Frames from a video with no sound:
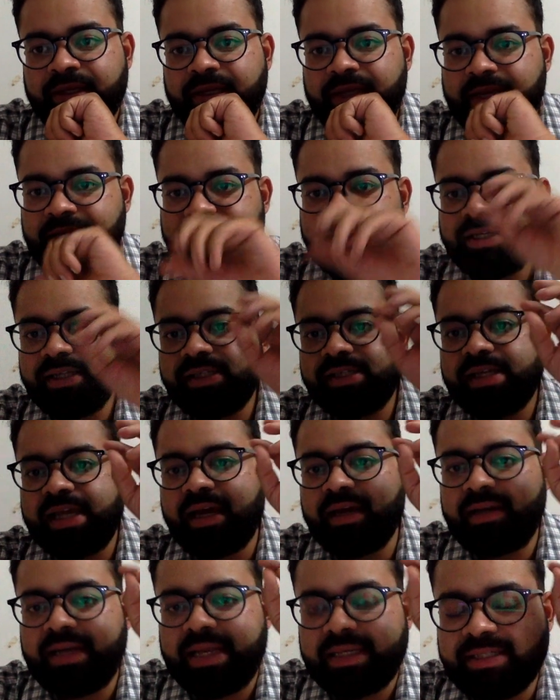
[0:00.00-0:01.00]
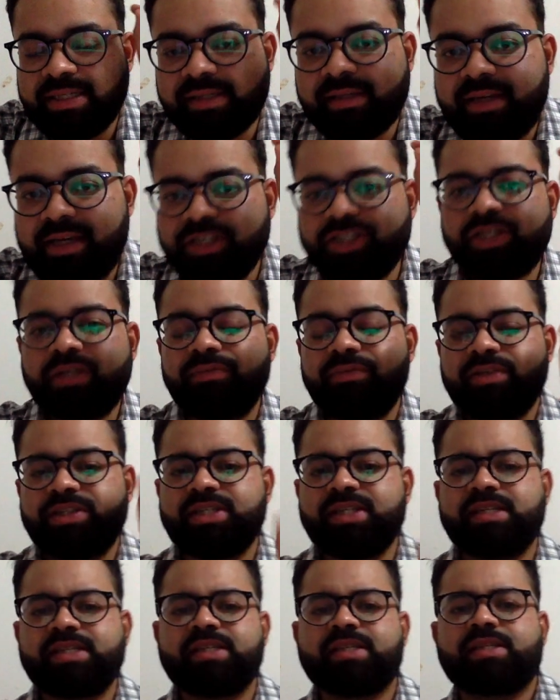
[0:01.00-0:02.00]
It is a legislation which
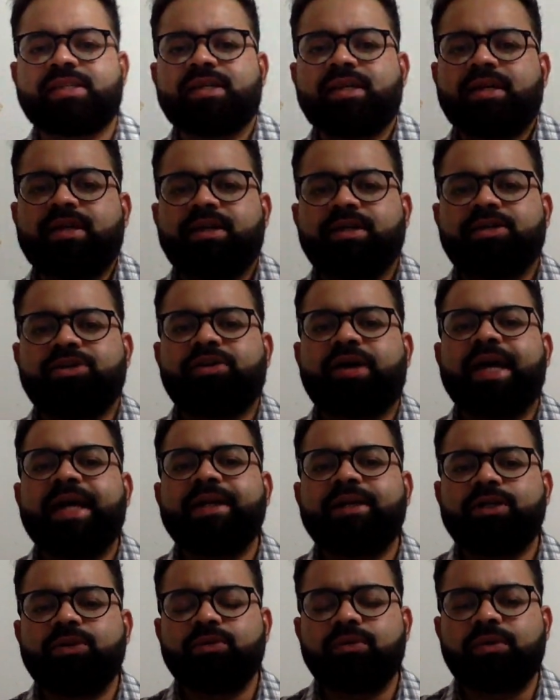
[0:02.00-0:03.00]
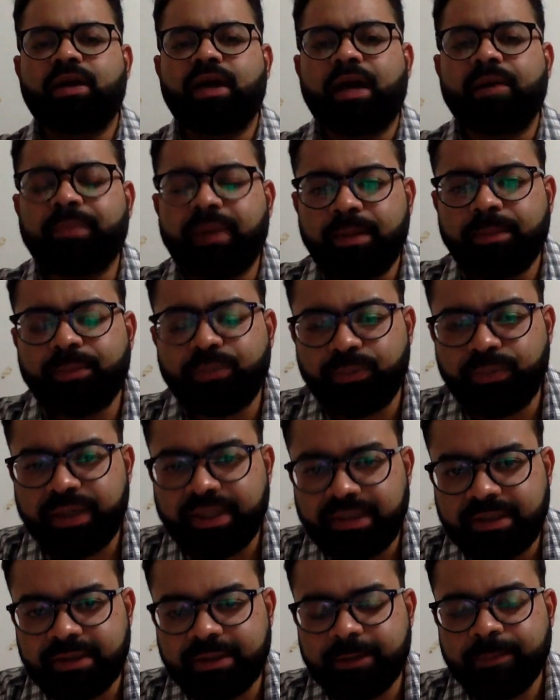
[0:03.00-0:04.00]
is trying to come up
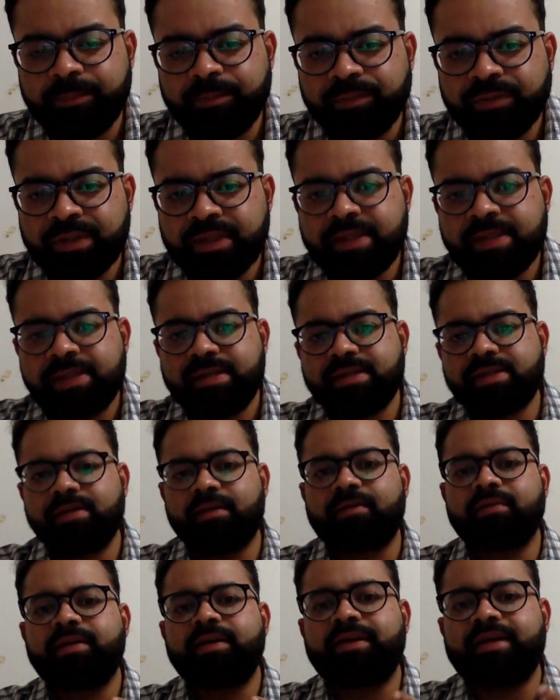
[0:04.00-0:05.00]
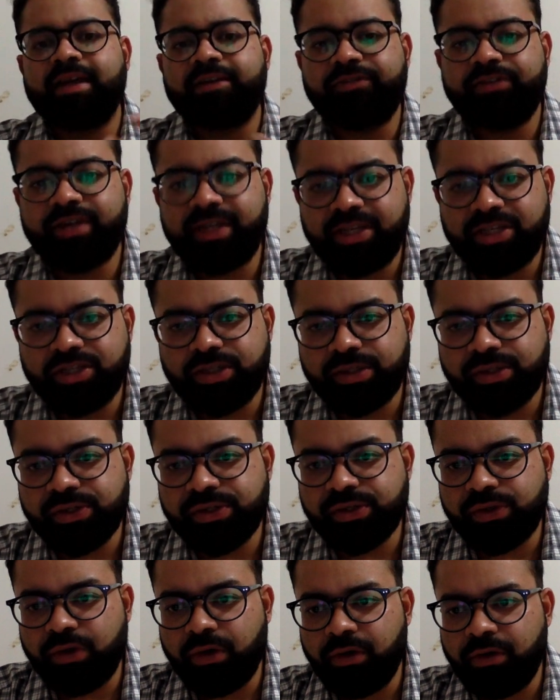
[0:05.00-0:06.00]
with certain
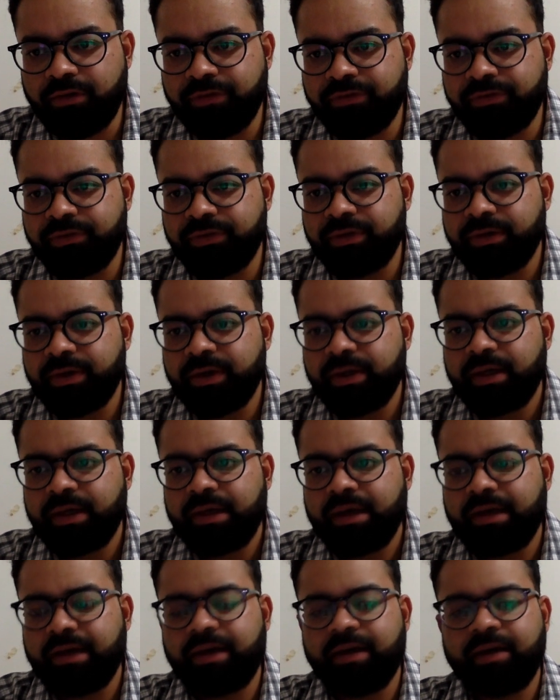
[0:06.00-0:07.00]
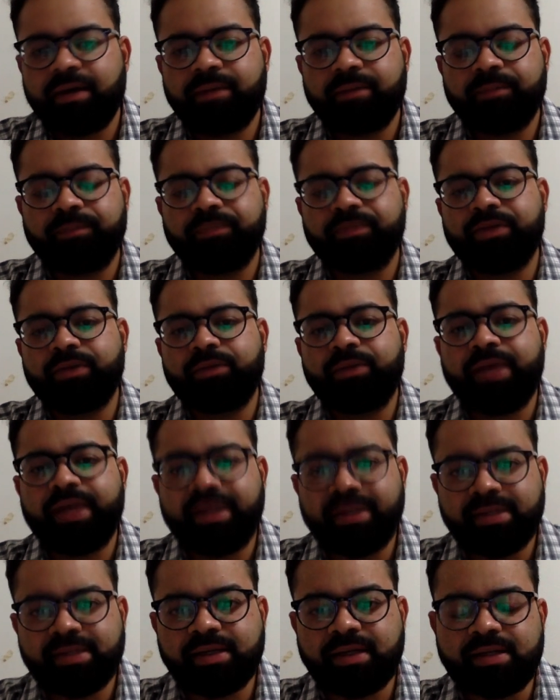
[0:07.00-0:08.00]
definitions of the
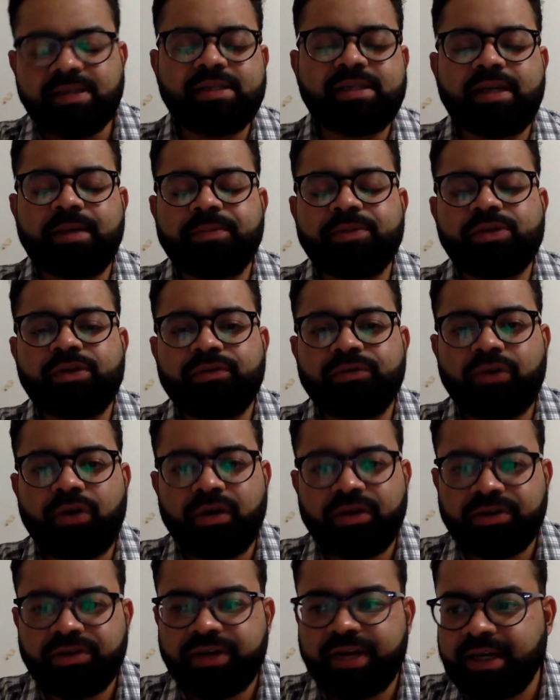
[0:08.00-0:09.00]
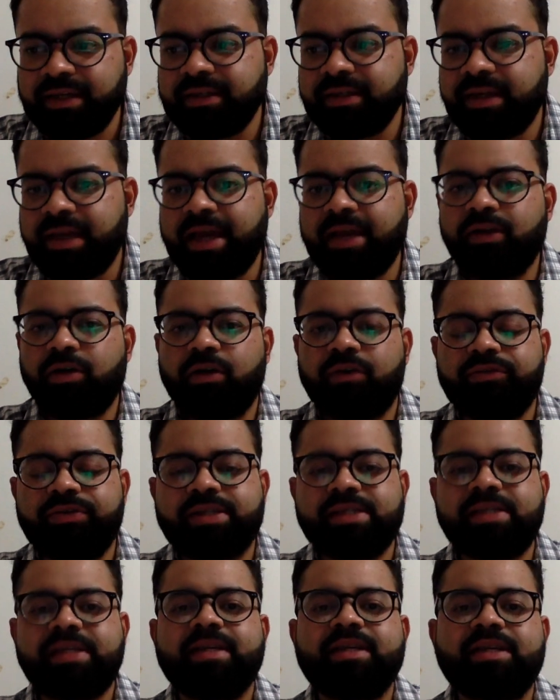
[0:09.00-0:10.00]
various concepts of contract, and
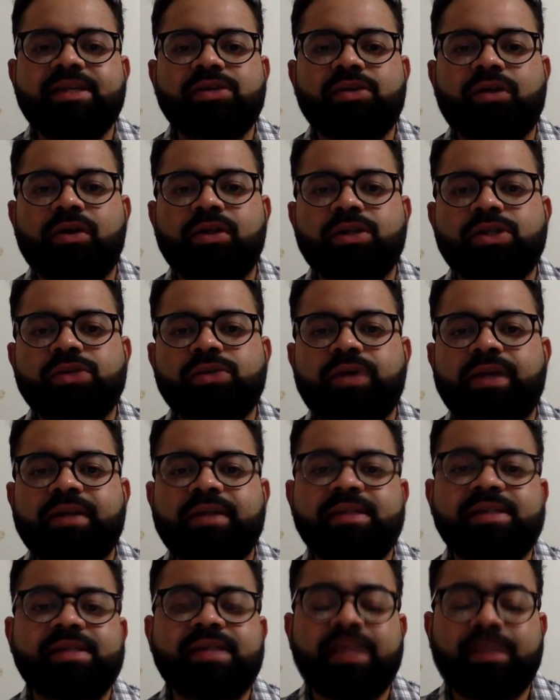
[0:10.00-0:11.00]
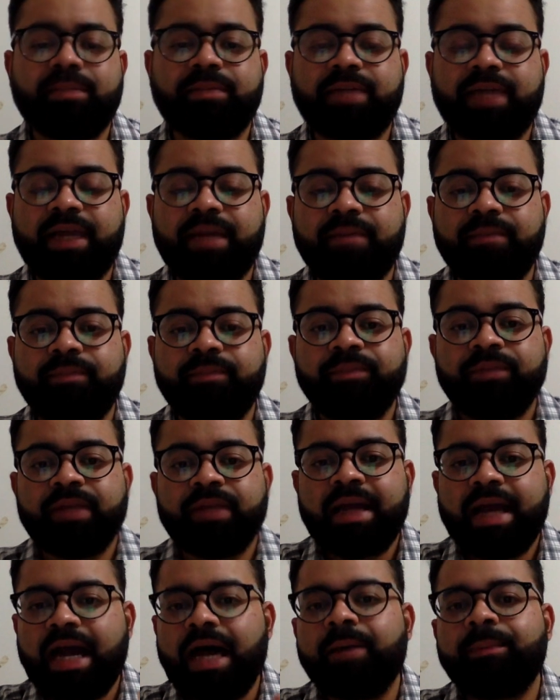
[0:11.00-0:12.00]
obviously it is also at the same time
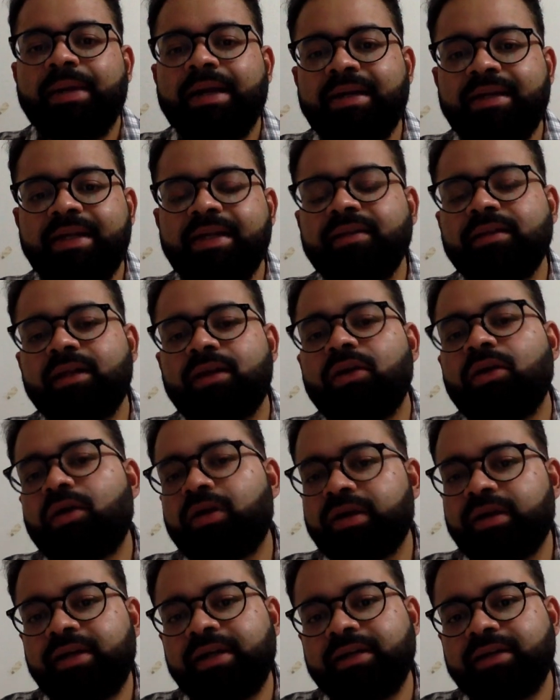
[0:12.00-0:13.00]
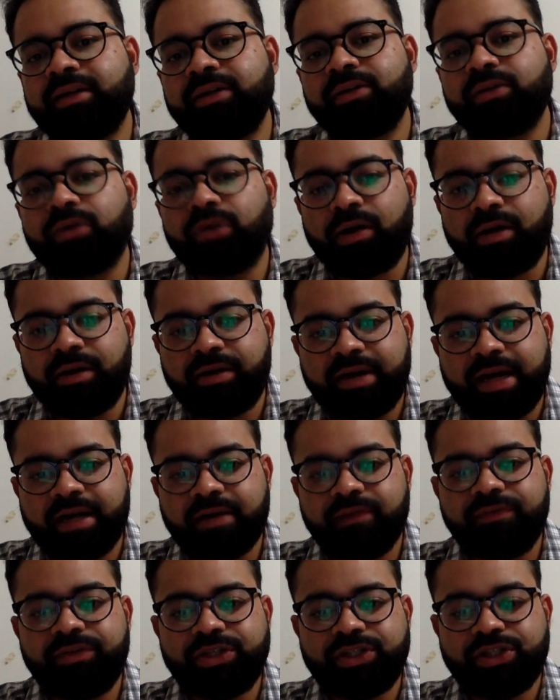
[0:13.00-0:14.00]
amending the law relating to
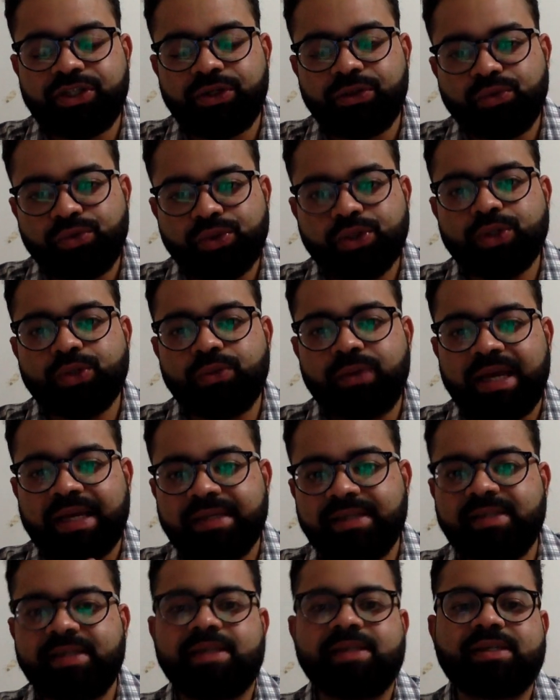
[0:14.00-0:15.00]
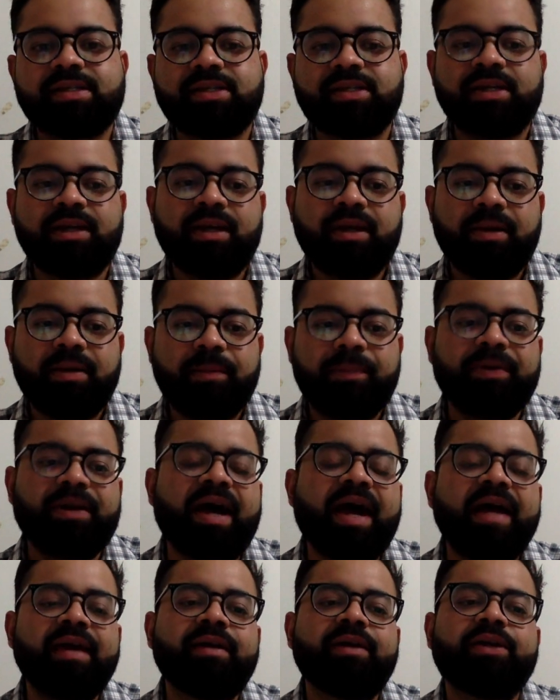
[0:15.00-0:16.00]
contract which used to exist
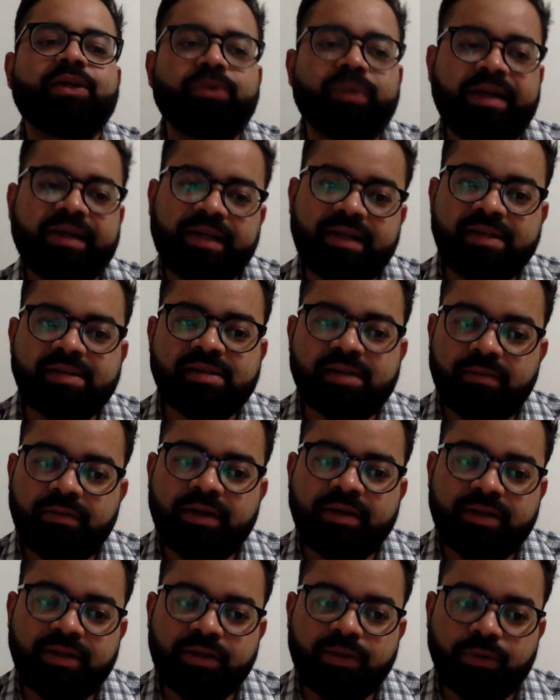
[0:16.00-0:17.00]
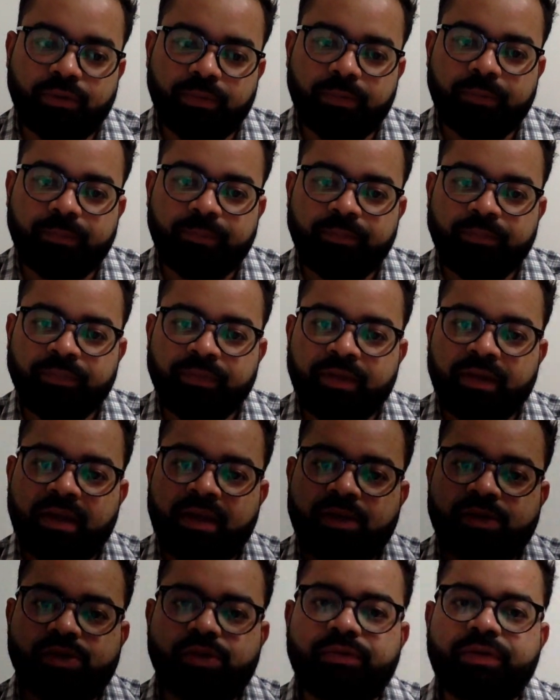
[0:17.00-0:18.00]
prior to 1872.
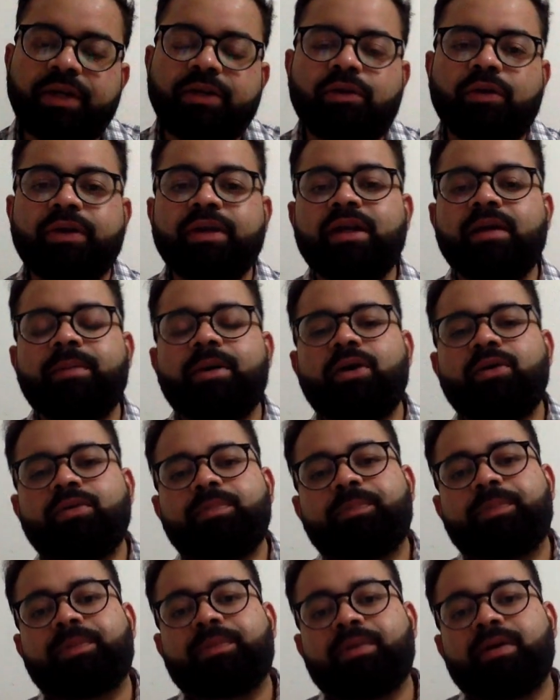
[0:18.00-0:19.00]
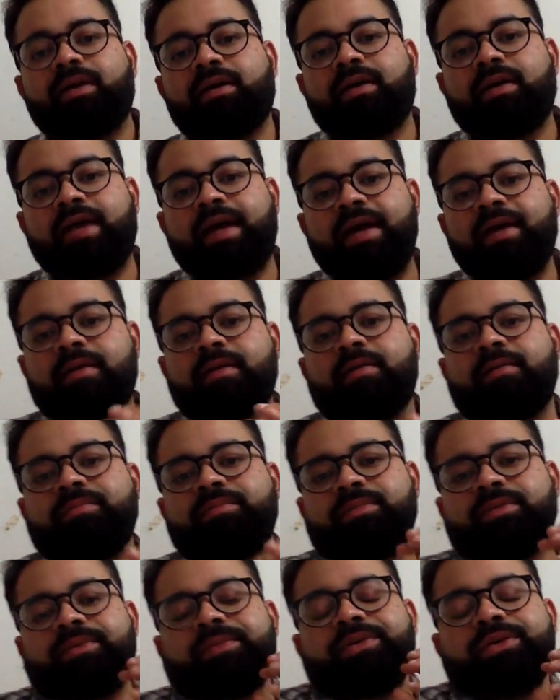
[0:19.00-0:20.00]
So we are talking about
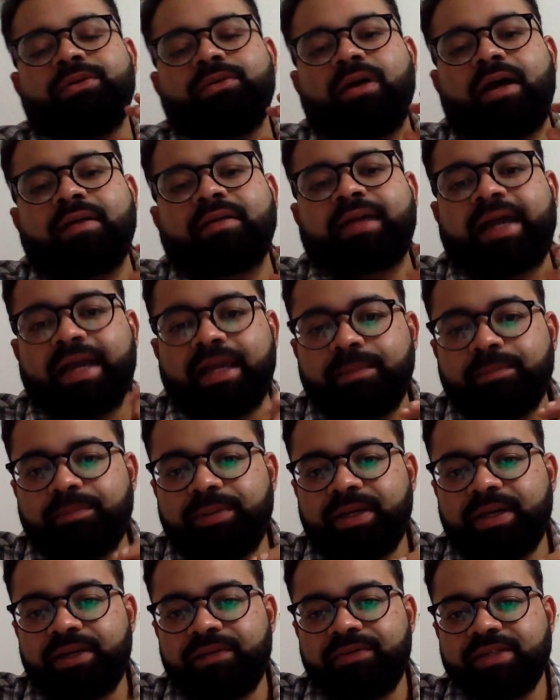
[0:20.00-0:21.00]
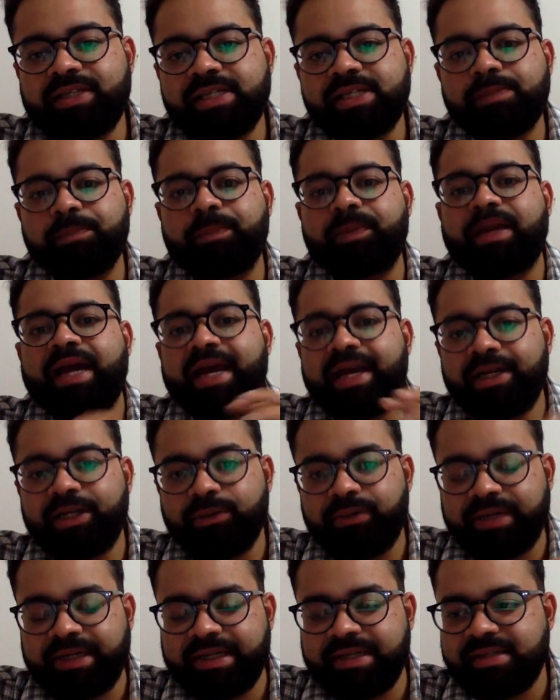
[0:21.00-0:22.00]
a time period which is prior to
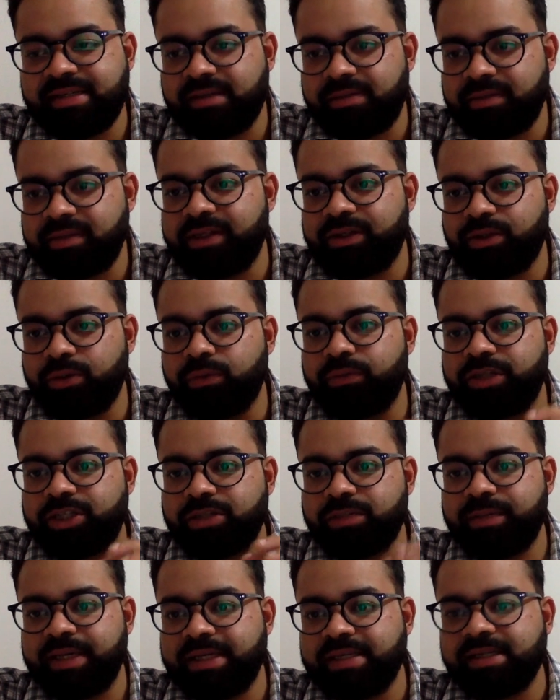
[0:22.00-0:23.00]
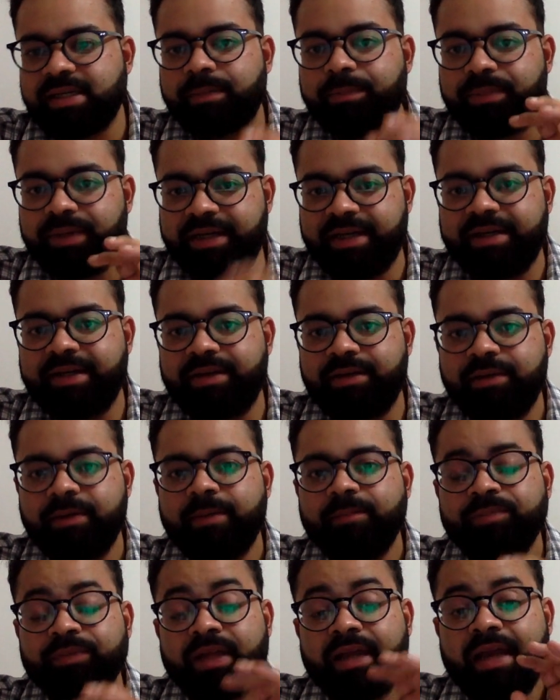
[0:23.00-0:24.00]
1872, which means a period
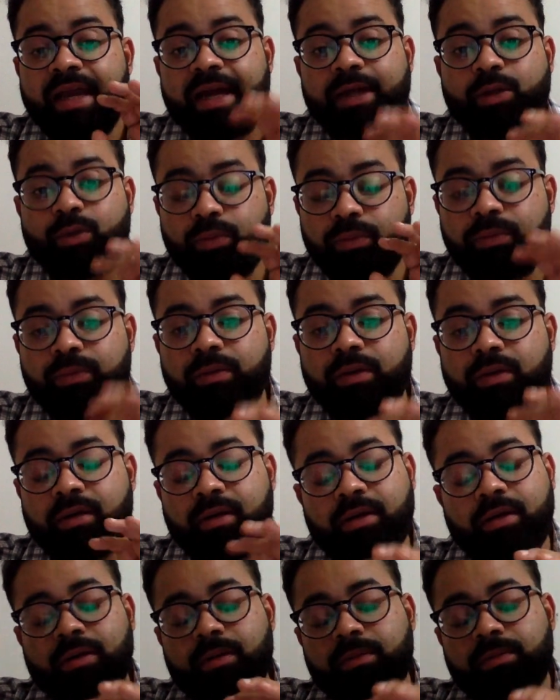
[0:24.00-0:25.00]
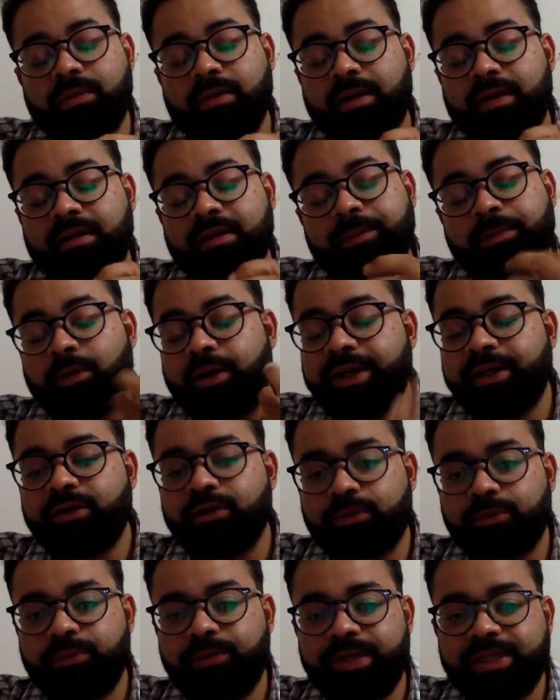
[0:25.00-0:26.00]
at the point
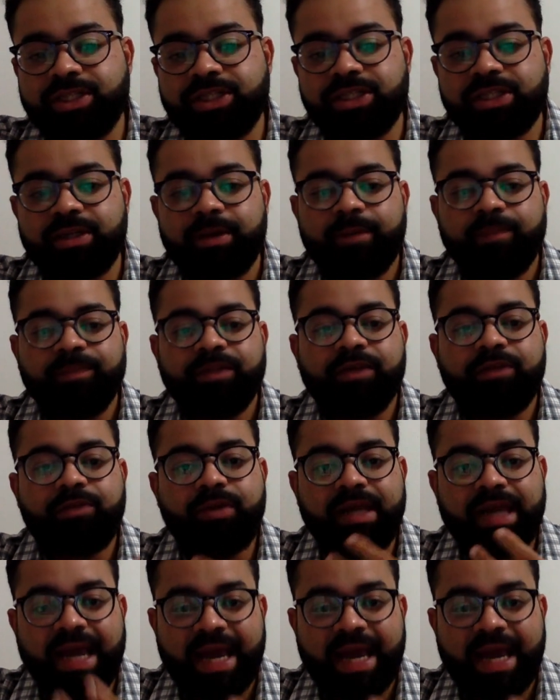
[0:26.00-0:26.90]
of which we